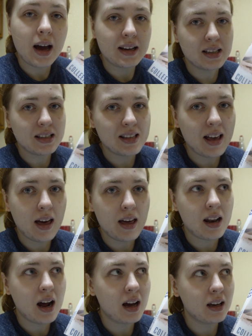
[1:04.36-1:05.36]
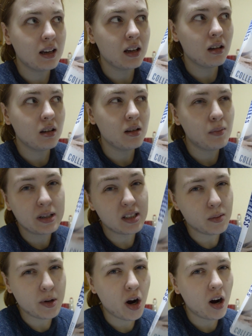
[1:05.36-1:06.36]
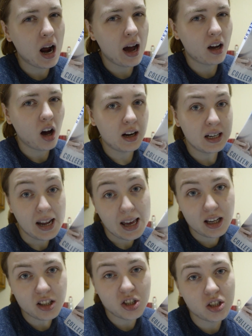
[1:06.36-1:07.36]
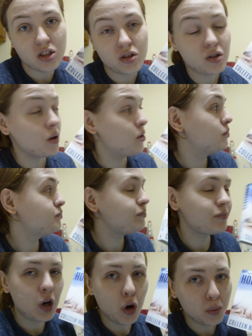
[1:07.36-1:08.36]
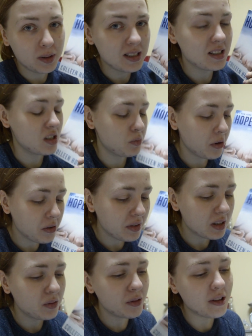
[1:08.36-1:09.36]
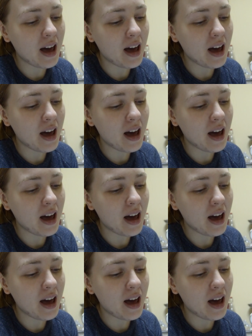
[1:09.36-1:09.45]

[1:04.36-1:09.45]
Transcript: As I said, in my CBR I got an H, so Hopeless is perfect for